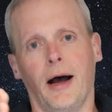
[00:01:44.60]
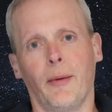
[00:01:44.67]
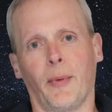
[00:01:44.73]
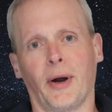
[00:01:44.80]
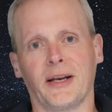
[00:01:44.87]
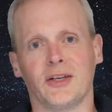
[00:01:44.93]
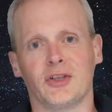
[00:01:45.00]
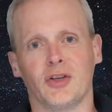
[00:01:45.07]
A
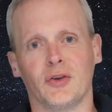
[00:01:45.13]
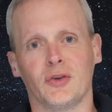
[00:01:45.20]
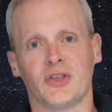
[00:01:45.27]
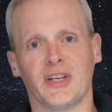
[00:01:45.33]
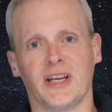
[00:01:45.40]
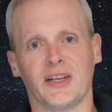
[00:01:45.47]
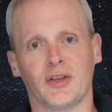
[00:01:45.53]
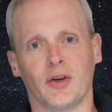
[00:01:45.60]
magnitude
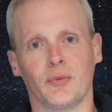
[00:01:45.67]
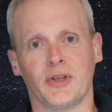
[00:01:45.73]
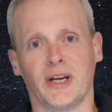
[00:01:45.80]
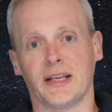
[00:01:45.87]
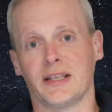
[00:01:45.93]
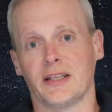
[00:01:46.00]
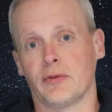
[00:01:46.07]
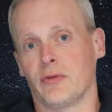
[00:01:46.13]
6
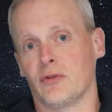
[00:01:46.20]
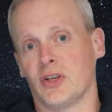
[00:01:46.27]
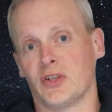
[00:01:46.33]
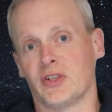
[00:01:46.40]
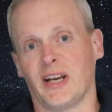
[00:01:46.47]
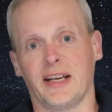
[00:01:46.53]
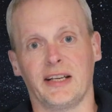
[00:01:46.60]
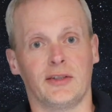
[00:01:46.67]
object, as we've
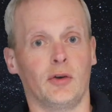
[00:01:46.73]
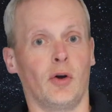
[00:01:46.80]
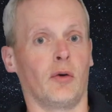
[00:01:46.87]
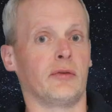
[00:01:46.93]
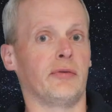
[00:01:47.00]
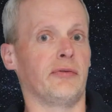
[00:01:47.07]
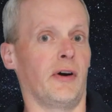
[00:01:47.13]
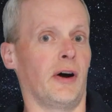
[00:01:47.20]
just said, is
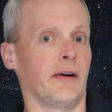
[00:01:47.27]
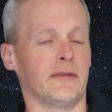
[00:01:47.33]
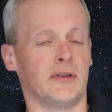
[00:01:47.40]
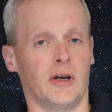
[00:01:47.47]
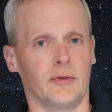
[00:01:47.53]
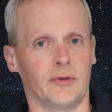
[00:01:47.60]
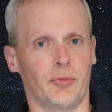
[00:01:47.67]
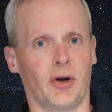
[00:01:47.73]
not 5
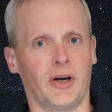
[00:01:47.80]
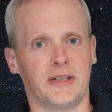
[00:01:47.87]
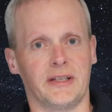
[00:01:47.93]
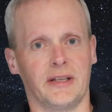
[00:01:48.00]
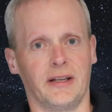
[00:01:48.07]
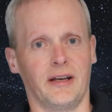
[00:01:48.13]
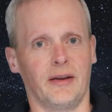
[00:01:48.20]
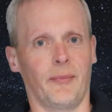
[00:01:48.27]
times
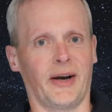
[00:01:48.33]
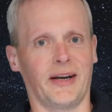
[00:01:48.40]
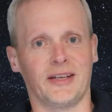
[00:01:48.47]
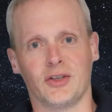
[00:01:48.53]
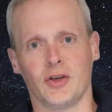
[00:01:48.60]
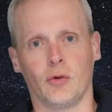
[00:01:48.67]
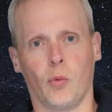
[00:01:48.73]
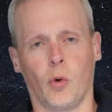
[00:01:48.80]
brighter than a
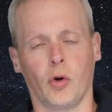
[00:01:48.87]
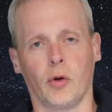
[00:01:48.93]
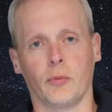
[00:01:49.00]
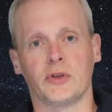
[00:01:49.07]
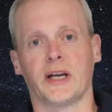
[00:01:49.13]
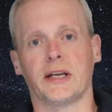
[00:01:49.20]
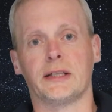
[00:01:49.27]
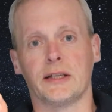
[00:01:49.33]
magnitude 1
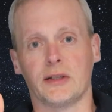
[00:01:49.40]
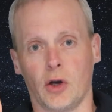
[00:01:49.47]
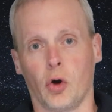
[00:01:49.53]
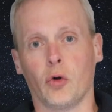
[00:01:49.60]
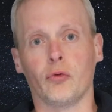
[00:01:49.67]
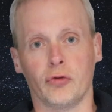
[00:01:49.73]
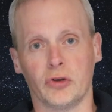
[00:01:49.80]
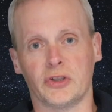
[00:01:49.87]
object, it's
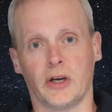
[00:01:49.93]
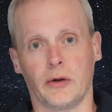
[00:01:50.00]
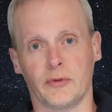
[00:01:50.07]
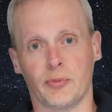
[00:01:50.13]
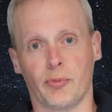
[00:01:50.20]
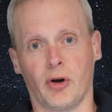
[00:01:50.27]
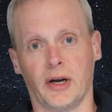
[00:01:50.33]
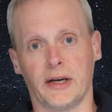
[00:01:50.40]
100
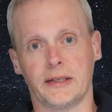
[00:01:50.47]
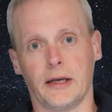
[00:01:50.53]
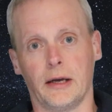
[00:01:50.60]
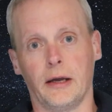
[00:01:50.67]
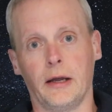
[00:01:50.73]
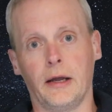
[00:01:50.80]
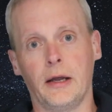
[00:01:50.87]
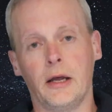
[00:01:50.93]
times
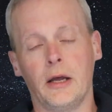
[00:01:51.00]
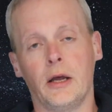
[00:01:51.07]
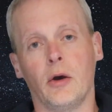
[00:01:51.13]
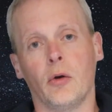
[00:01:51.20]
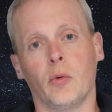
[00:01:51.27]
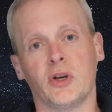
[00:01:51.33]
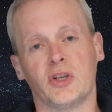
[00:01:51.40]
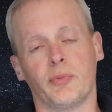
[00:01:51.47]
brighter.
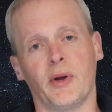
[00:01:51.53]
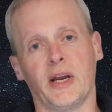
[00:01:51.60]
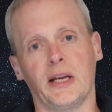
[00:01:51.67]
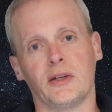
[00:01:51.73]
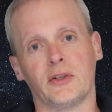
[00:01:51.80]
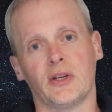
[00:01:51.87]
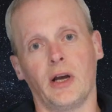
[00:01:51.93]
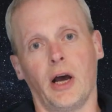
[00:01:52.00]
Which
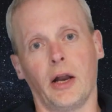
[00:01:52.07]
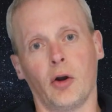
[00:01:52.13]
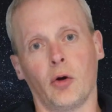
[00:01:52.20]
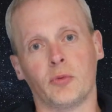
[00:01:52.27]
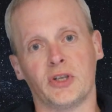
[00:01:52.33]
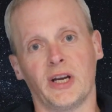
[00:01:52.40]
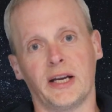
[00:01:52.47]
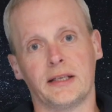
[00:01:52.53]
means an
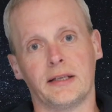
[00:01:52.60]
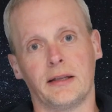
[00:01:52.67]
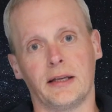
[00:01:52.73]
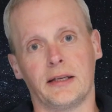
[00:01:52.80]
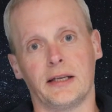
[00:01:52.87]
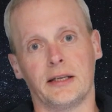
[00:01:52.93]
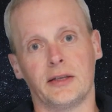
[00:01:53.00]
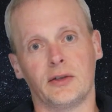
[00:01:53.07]
object
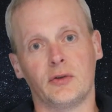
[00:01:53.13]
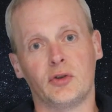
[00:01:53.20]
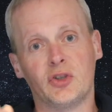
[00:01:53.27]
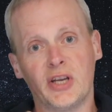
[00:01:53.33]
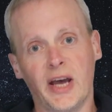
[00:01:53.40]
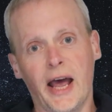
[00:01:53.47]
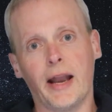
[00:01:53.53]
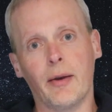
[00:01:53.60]
that is
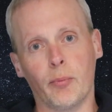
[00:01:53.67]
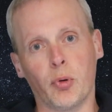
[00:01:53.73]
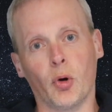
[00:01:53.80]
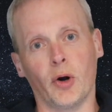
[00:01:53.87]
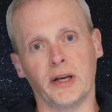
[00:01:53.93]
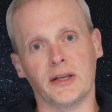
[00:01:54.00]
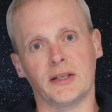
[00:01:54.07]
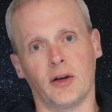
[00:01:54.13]
10
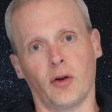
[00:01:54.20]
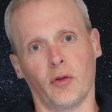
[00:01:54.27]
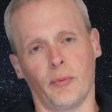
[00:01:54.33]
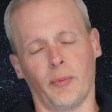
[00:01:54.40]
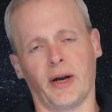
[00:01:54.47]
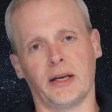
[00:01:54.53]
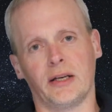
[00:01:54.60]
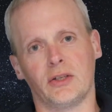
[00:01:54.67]
points along the
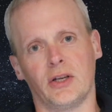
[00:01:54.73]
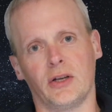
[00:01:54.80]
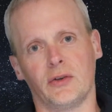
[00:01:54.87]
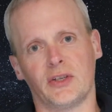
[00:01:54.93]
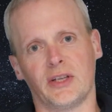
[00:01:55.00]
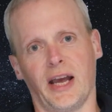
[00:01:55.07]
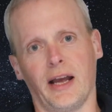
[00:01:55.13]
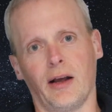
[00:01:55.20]

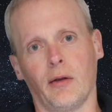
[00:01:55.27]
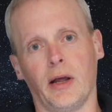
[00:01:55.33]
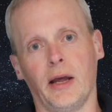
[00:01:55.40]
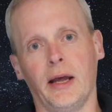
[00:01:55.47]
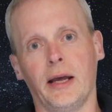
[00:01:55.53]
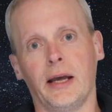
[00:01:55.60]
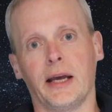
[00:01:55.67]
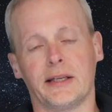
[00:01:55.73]
magnitude scale
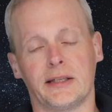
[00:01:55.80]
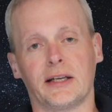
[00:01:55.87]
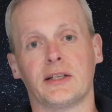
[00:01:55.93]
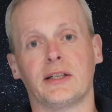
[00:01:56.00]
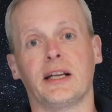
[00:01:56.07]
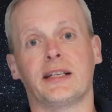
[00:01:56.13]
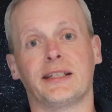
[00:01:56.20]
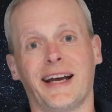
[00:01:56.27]
is
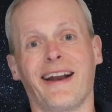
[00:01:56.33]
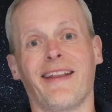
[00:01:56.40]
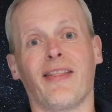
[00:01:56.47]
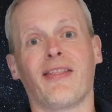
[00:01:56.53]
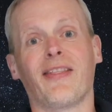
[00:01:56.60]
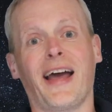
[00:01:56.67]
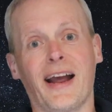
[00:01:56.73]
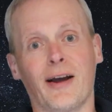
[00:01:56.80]
actually
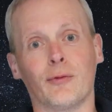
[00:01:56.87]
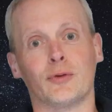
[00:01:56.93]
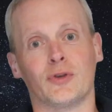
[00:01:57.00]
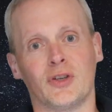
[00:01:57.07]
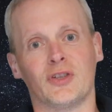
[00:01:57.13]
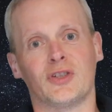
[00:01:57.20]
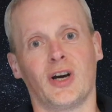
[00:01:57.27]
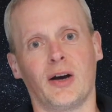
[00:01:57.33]

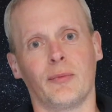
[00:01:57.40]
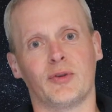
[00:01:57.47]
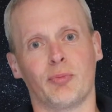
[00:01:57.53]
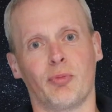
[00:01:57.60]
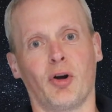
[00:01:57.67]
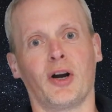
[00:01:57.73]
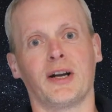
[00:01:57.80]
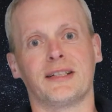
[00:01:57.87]
10,000 times
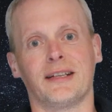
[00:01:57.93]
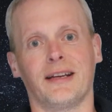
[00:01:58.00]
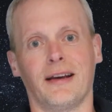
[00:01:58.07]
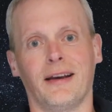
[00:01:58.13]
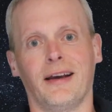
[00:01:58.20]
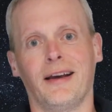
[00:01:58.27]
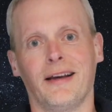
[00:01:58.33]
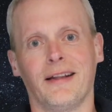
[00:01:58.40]

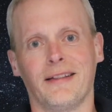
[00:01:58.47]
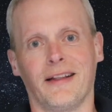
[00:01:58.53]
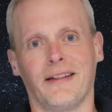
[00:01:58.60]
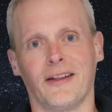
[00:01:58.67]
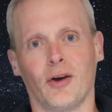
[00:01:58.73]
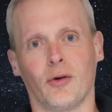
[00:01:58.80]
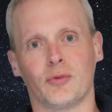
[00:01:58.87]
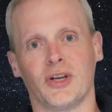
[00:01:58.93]
brighter than
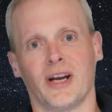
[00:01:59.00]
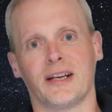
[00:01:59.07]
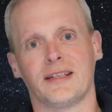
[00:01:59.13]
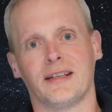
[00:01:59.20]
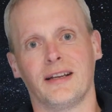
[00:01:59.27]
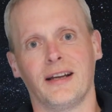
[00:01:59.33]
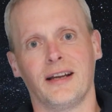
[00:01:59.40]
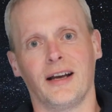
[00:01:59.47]
the
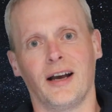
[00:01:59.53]
object